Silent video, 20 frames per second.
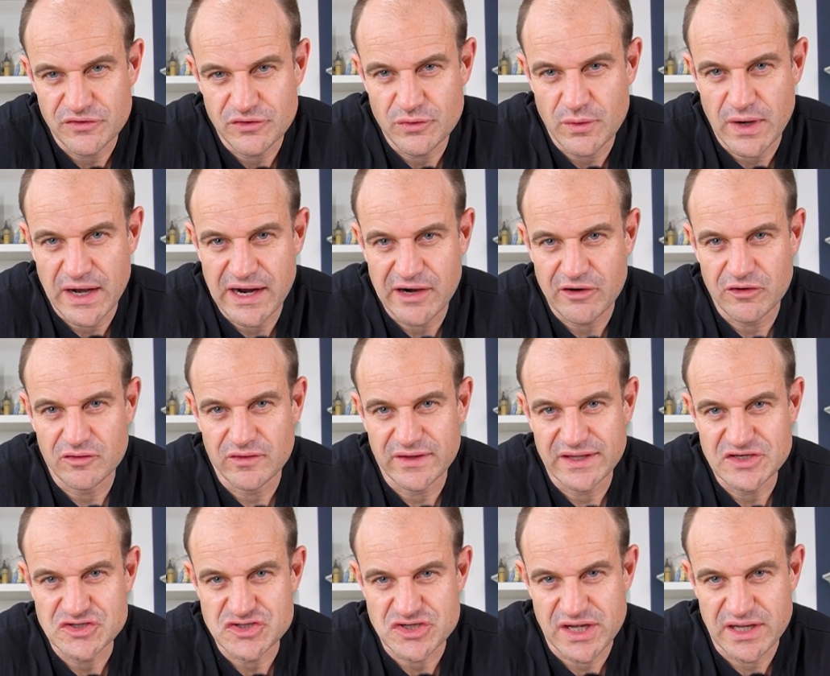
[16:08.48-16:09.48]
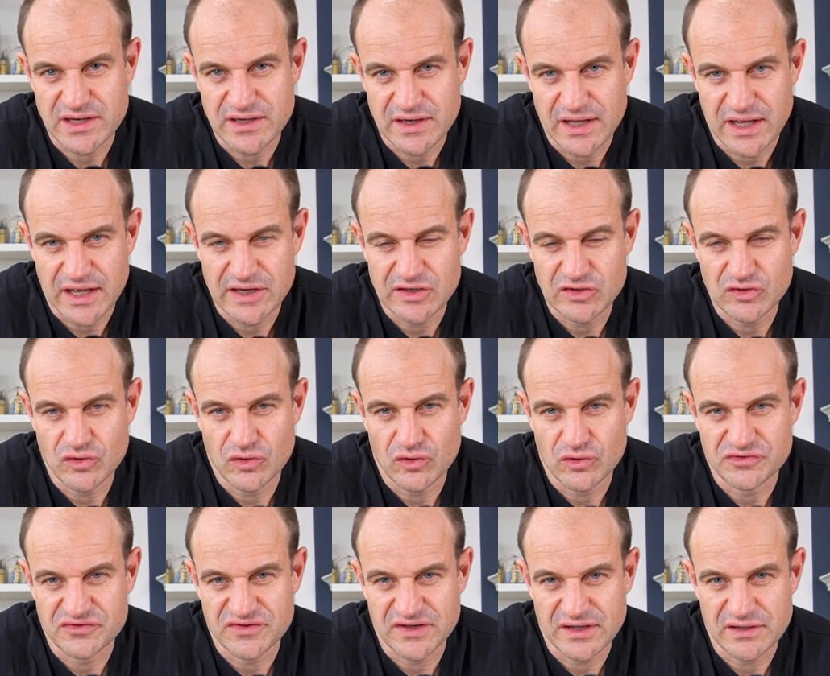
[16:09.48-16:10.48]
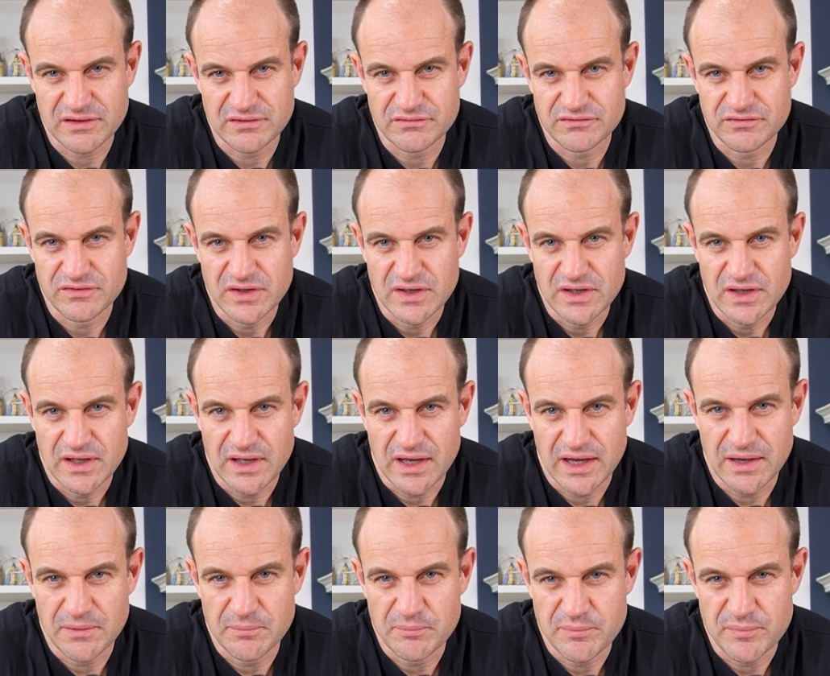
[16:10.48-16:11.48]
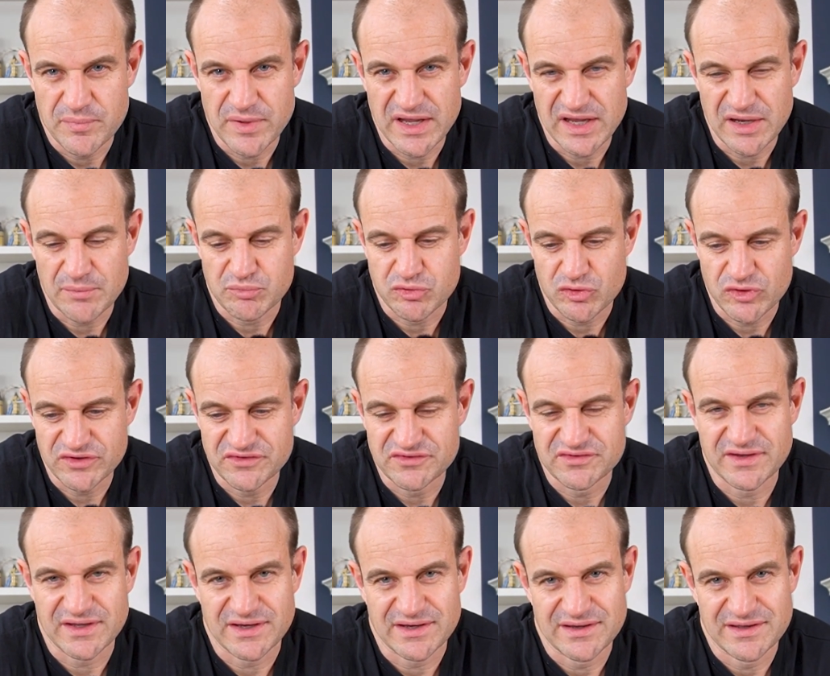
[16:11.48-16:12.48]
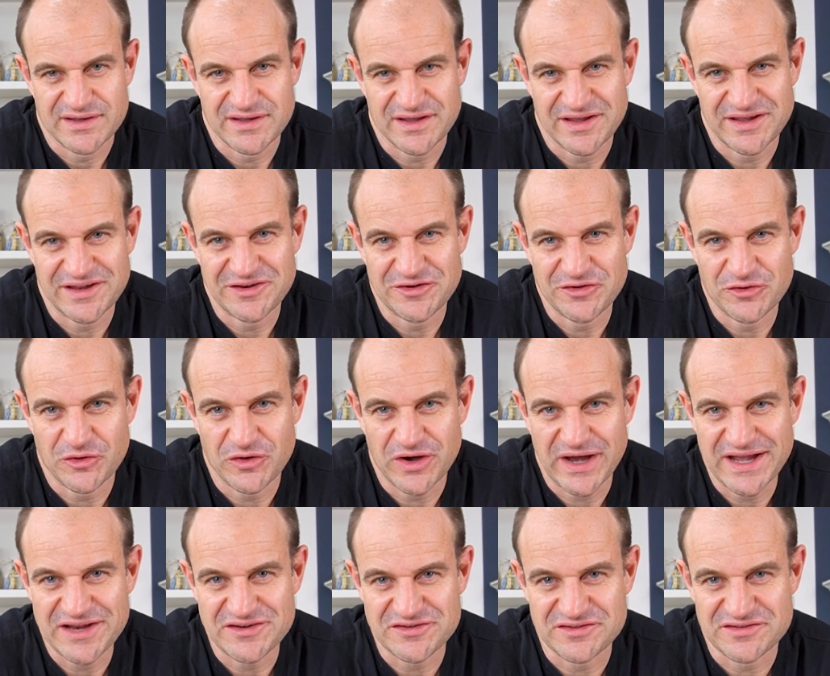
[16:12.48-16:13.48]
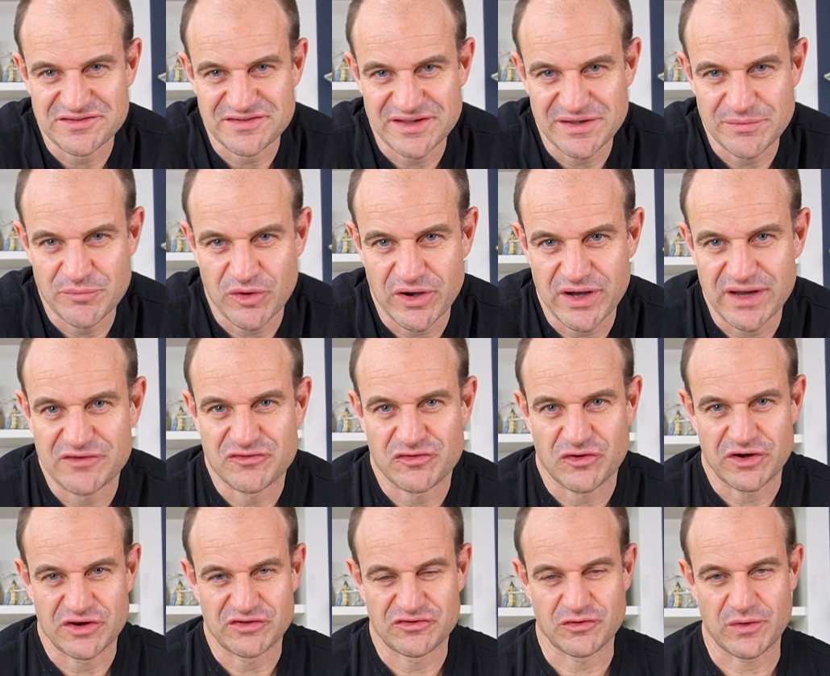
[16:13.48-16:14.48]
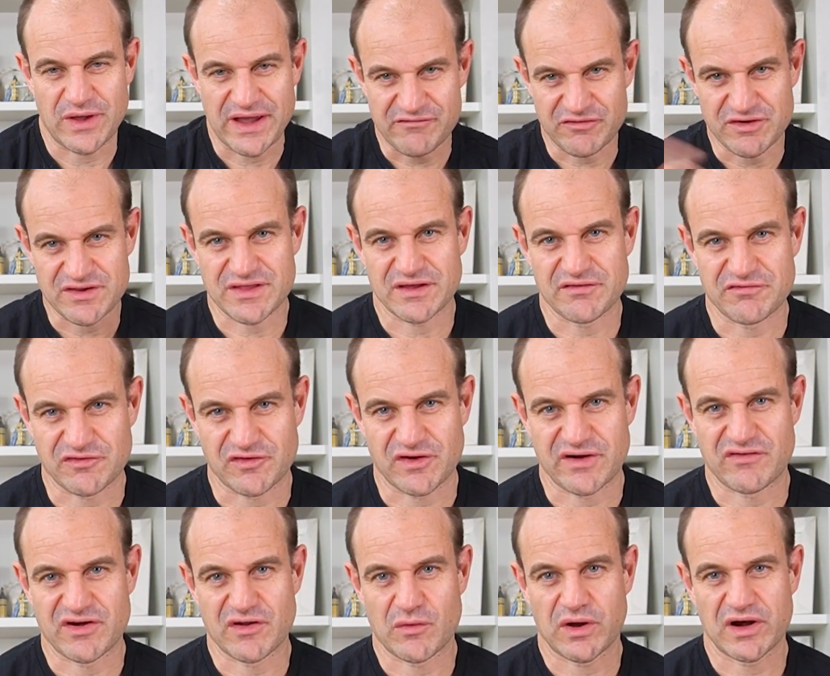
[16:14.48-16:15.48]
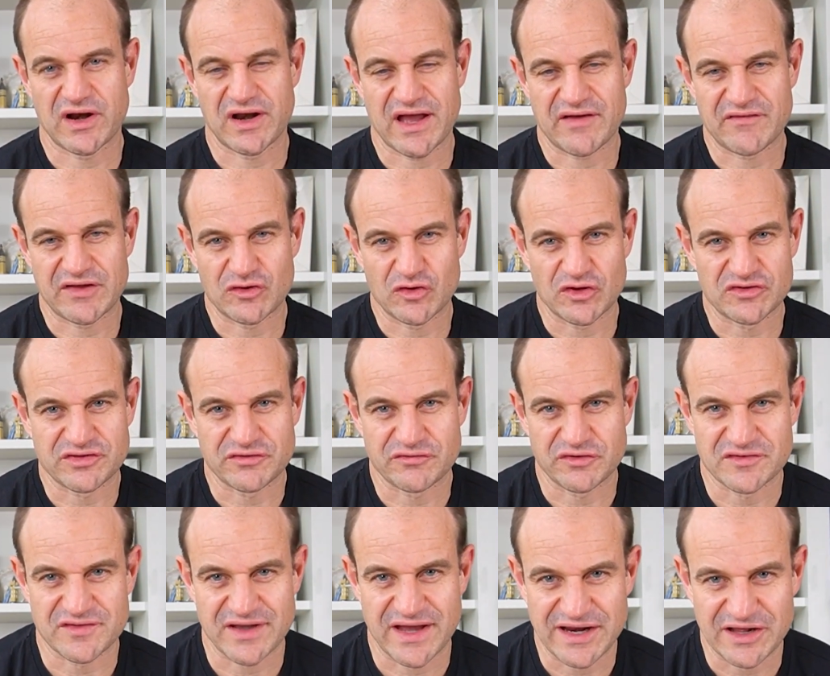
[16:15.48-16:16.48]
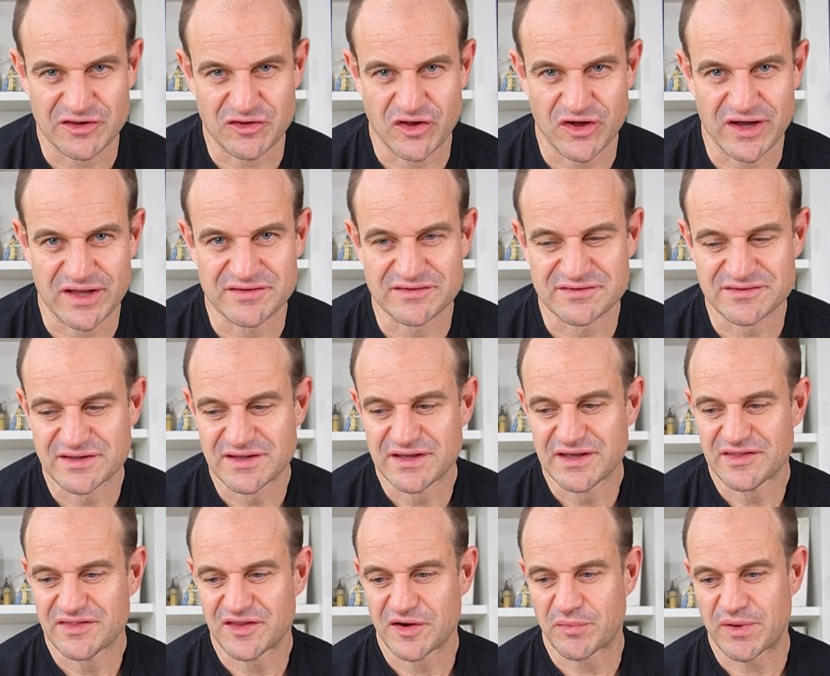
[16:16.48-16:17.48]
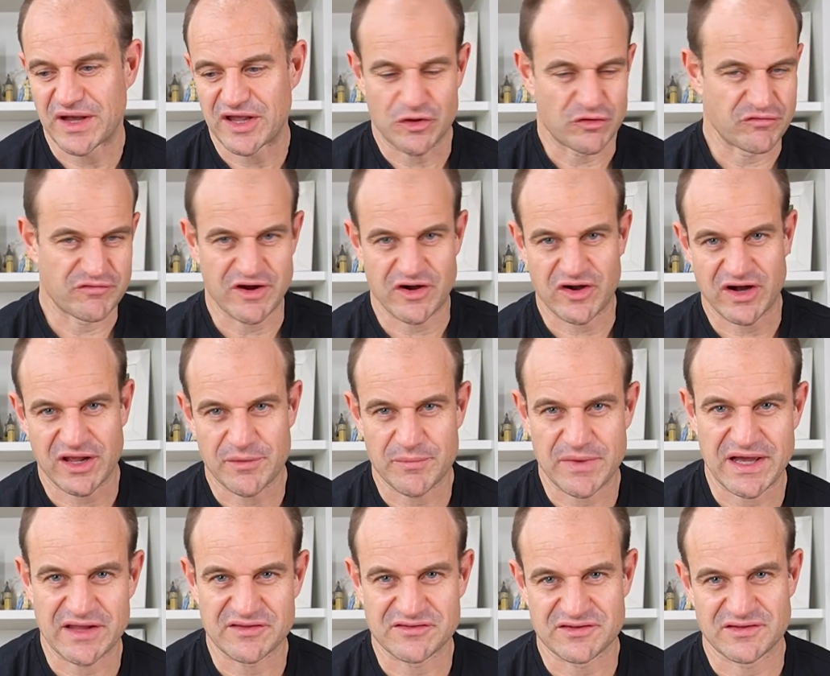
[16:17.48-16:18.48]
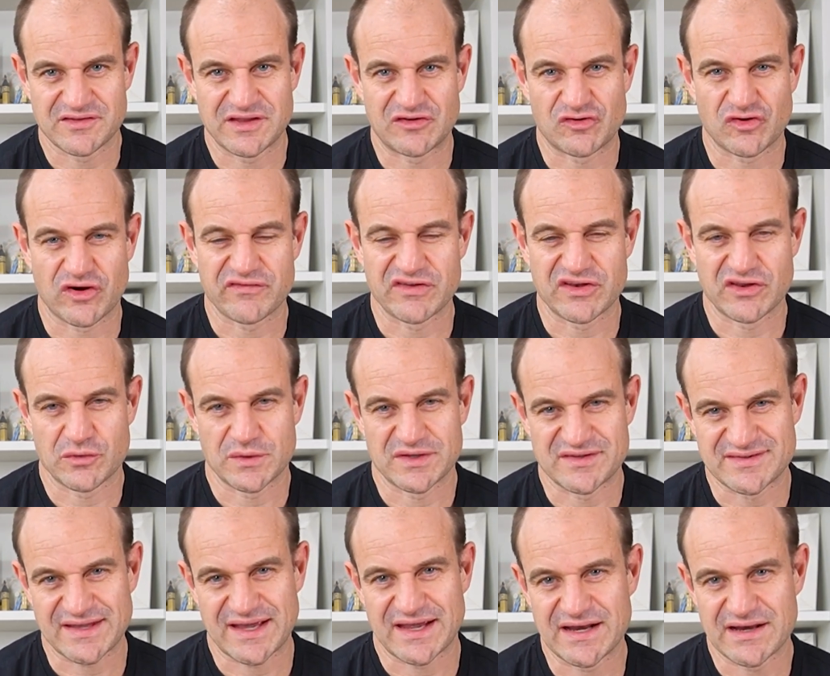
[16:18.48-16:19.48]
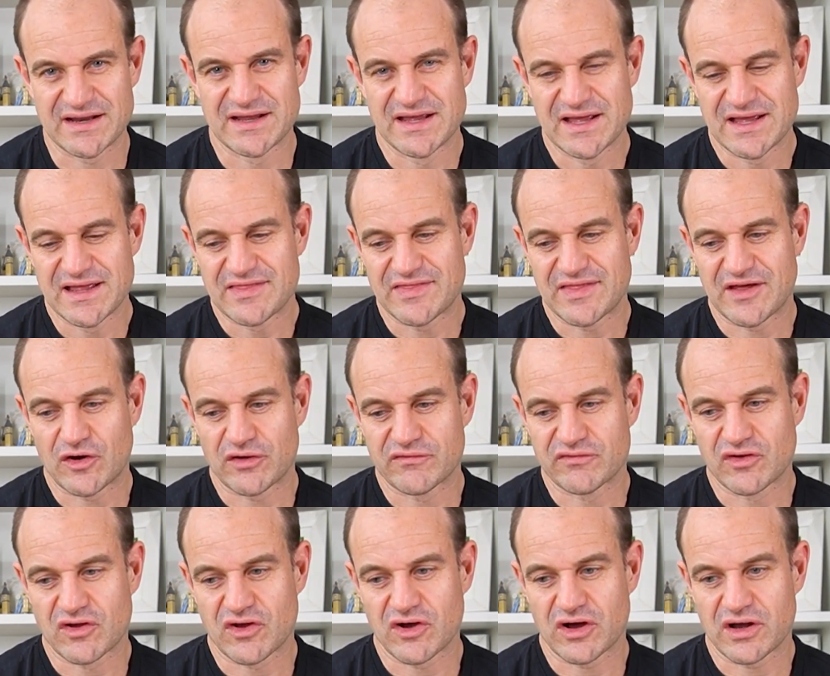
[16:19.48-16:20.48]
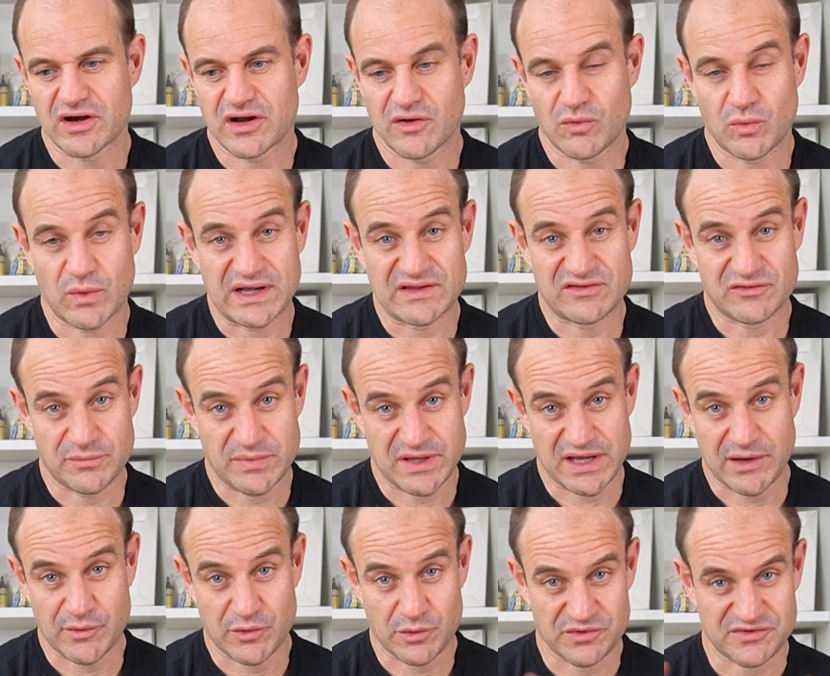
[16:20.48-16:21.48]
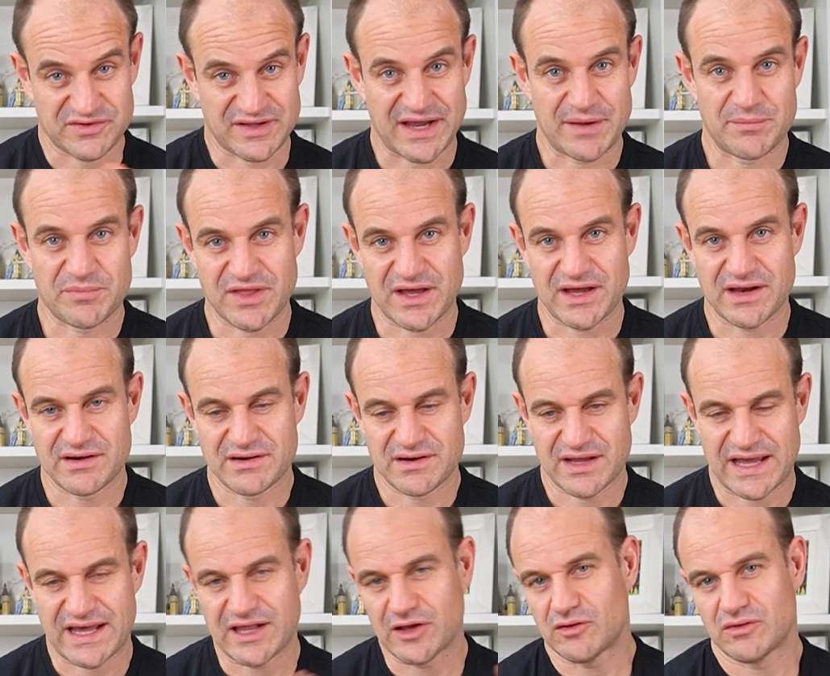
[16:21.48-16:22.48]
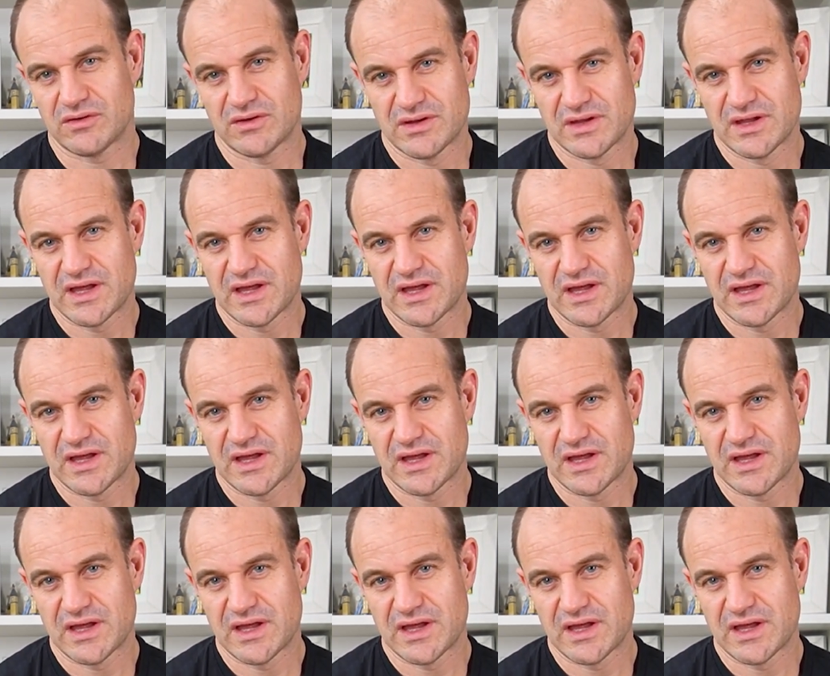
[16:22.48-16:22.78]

you are a lead gen and you're sick of um, being a prisoner in your agency by trying to do everything for everyone and having lots of retainer clients that are paying you varying amounts and they're driving you insane, then I've got a way to be able to escape that hell.